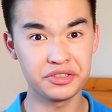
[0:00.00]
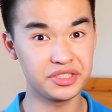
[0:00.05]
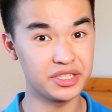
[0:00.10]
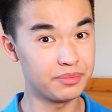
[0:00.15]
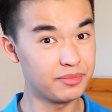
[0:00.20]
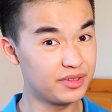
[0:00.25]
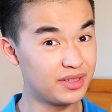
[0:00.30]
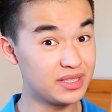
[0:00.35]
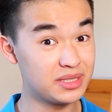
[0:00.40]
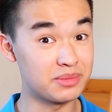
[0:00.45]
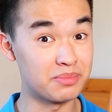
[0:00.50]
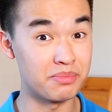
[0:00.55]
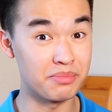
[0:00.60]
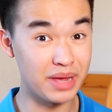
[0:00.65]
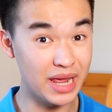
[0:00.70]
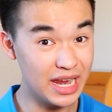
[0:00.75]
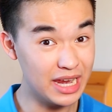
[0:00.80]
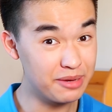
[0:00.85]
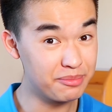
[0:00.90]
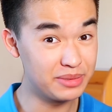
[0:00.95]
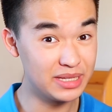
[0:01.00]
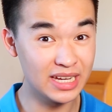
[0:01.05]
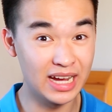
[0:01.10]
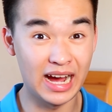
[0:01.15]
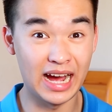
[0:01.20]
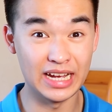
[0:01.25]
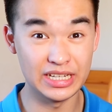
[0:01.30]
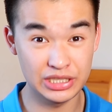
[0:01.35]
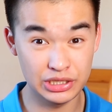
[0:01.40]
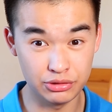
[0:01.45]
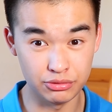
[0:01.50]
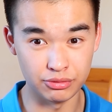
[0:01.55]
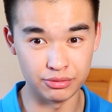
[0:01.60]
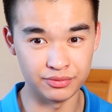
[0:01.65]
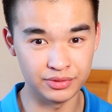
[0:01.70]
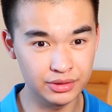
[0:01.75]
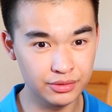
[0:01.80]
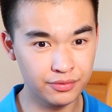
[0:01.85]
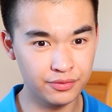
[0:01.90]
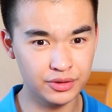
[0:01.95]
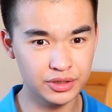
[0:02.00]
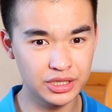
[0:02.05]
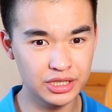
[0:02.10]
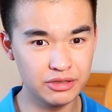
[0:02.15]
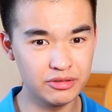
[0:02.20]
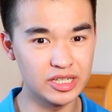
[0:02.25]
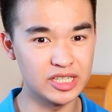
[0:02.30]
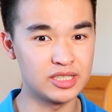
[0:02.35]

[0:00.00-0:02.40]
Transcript: some of this may be high score review for you,